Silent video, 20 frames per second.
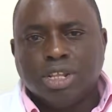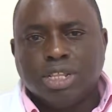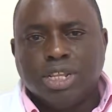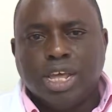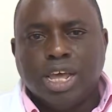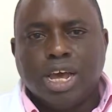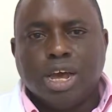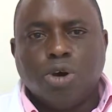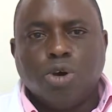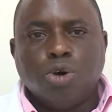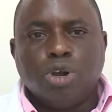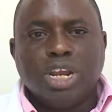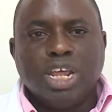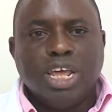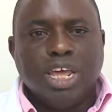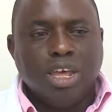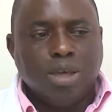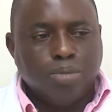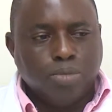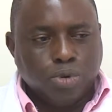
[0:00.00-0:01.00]
they are
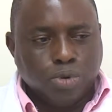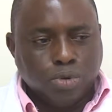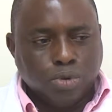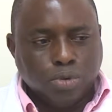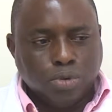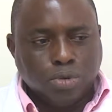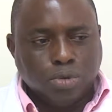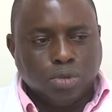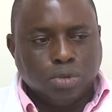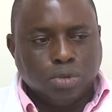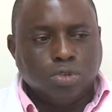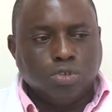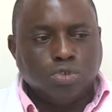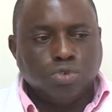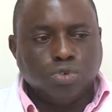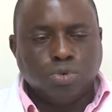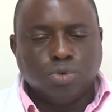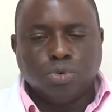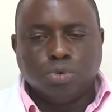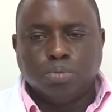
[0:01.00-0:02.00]
unable
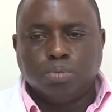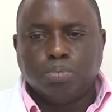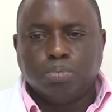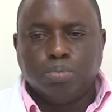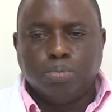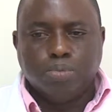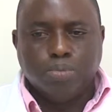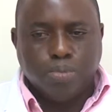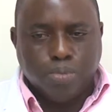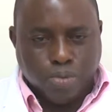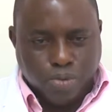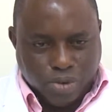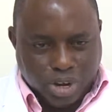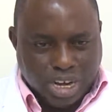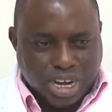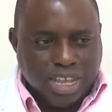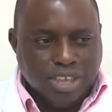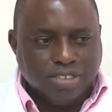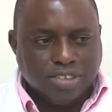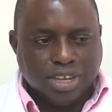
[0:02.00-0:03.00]
to
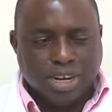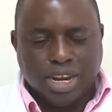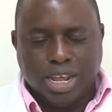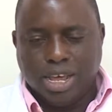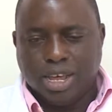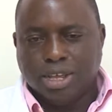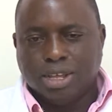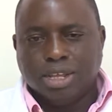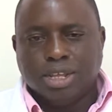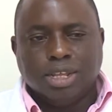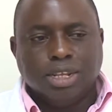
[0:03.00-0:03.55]
release an egg.